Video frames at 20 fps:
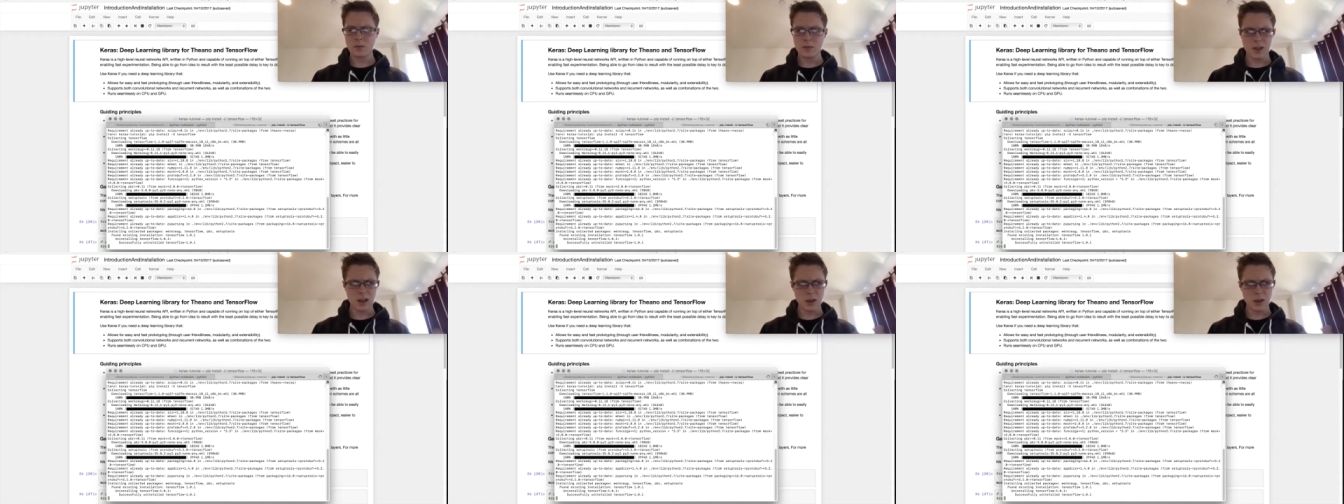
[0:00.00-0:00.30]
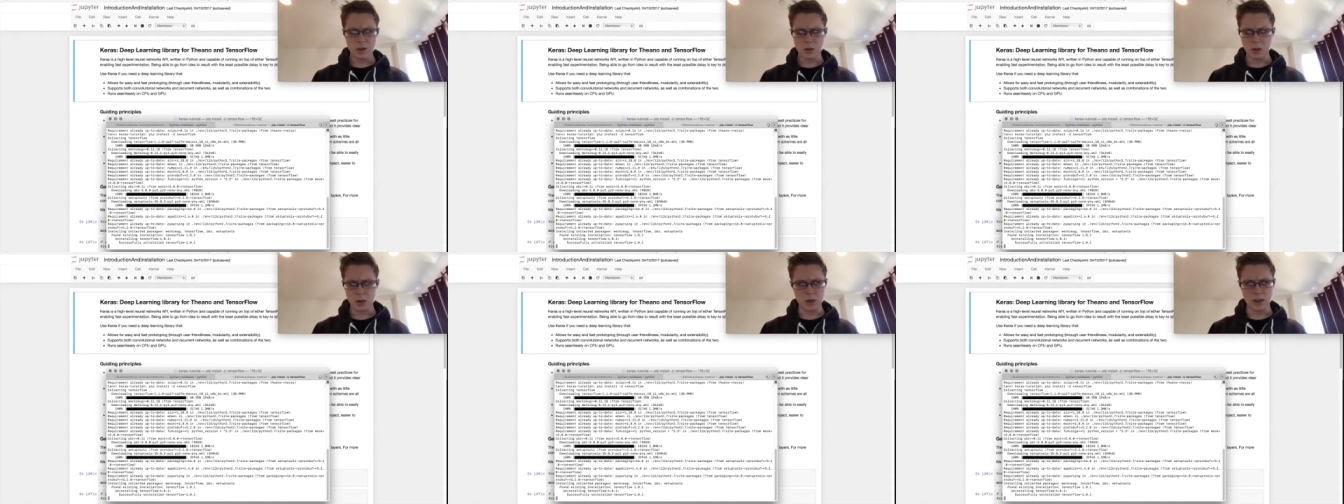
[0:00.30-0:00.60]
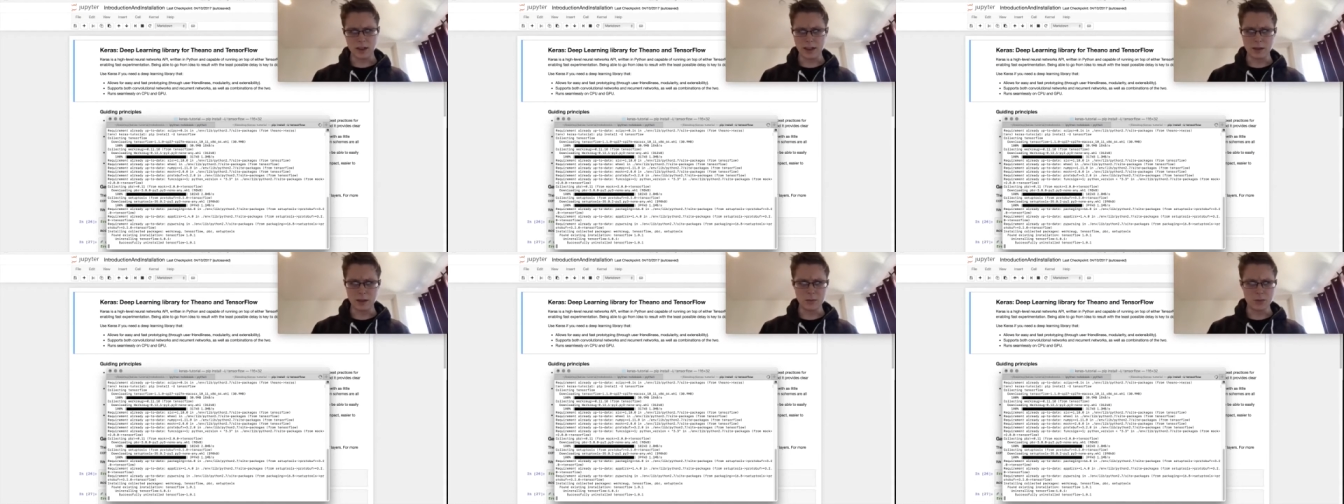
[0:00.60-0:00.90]
this looks
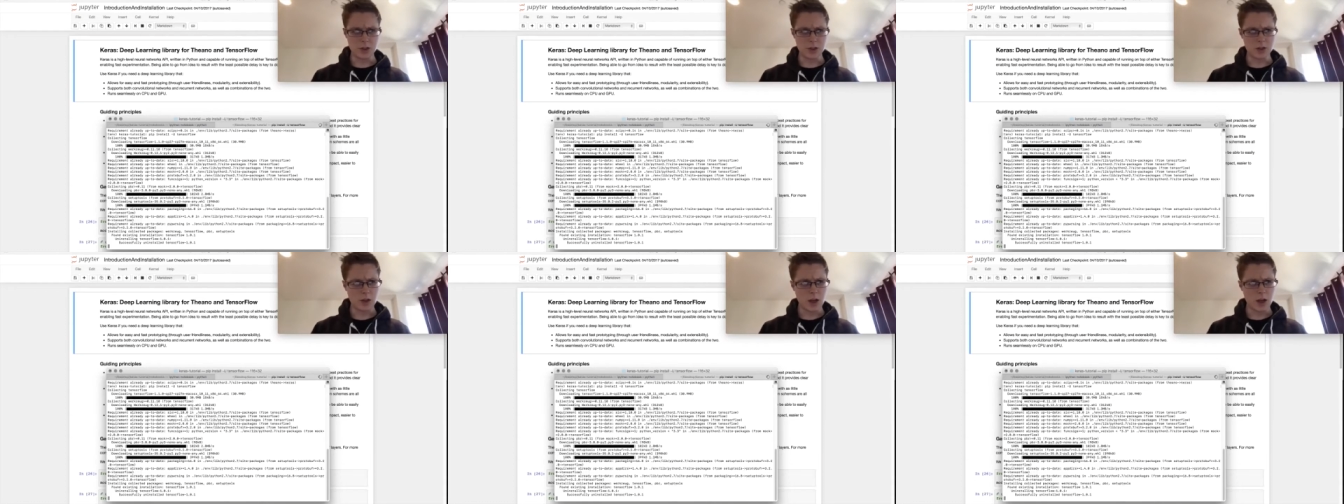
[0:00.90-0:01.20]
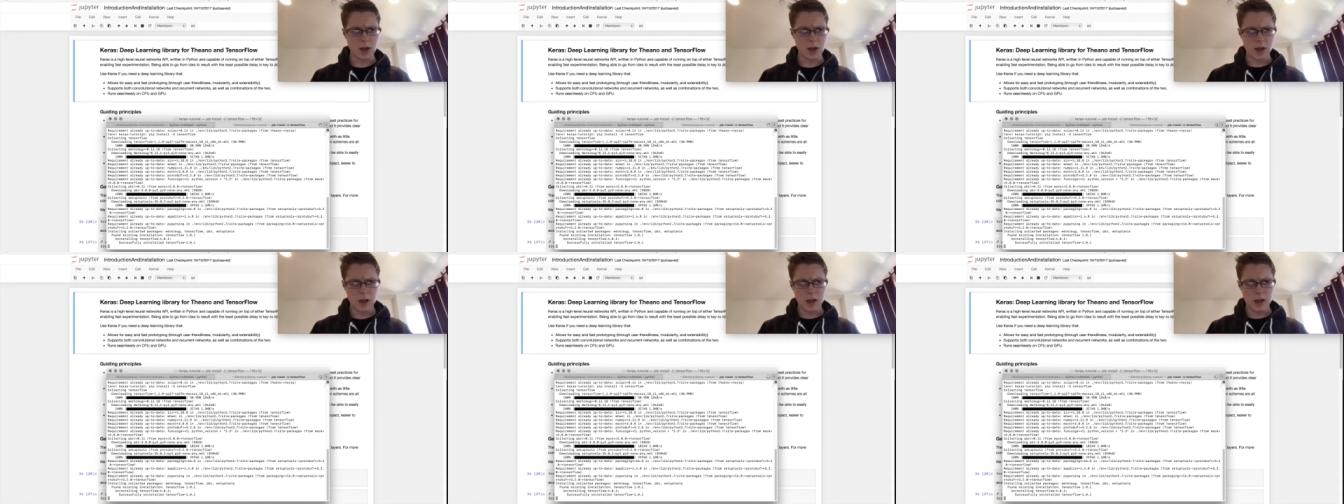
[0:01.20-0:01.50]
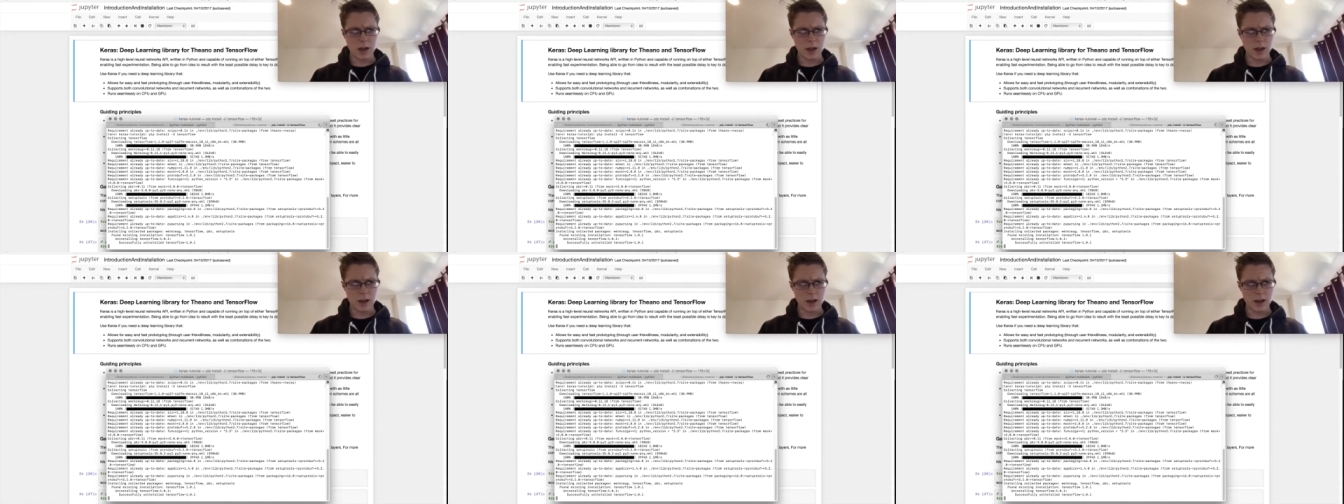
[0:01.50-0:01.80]
like I'm just
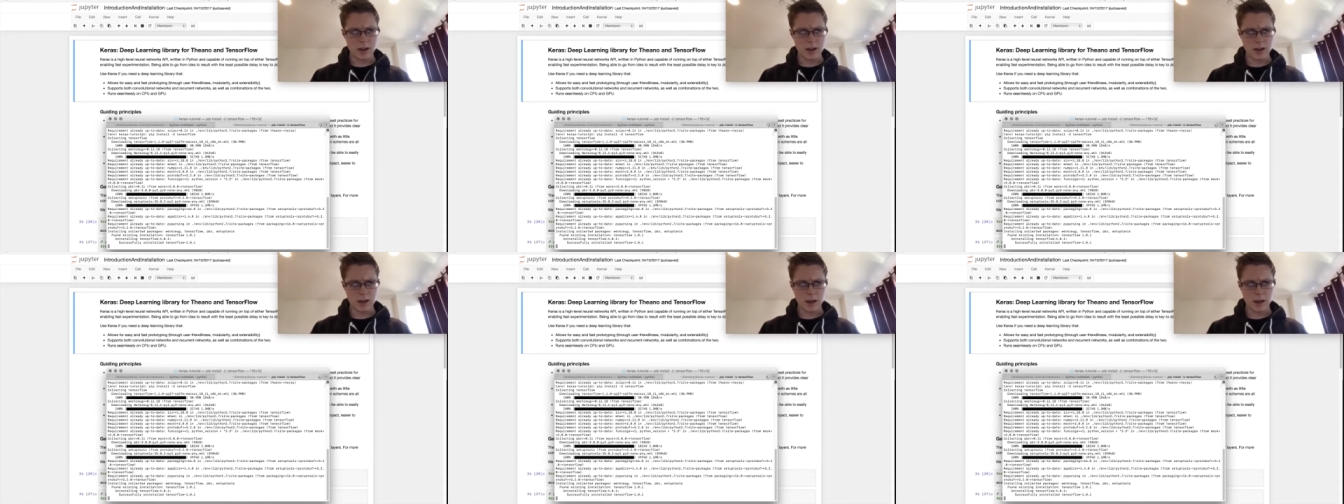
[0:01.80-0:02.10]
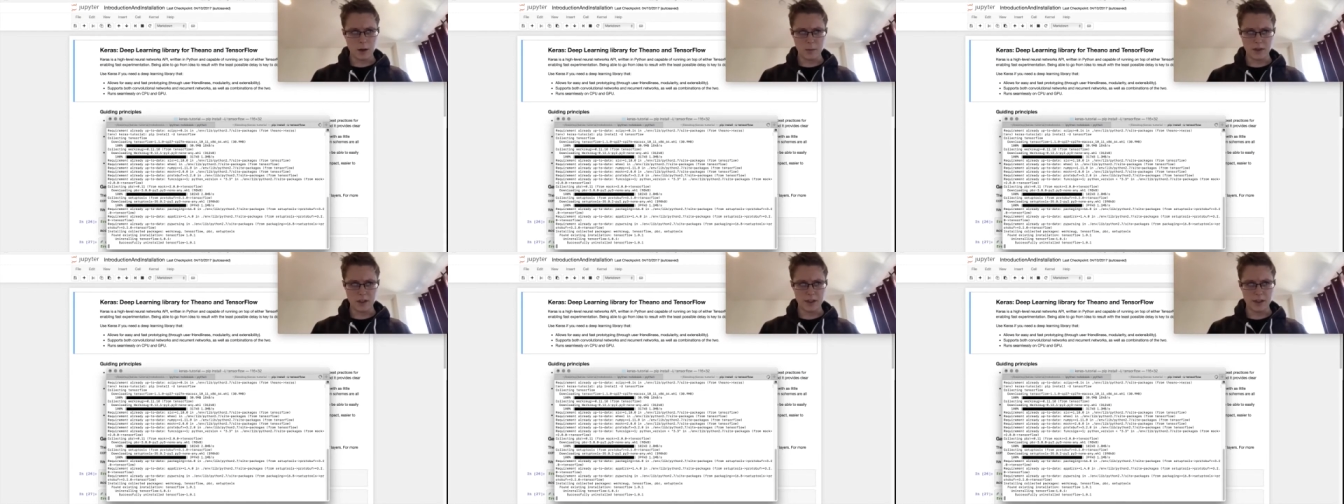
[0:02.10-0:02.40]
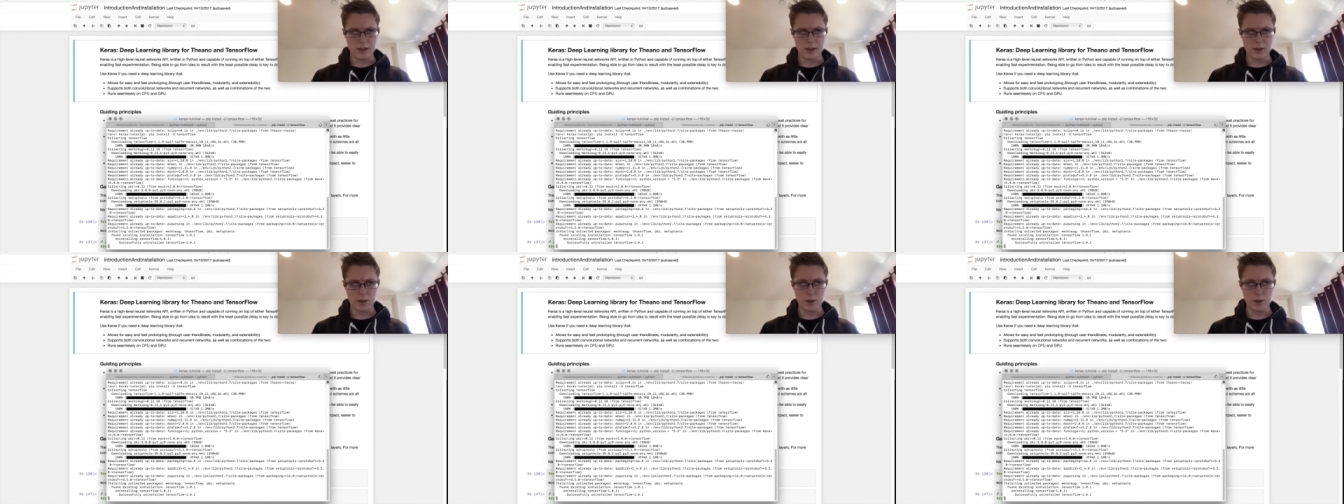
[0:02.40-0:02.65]
uh, updating to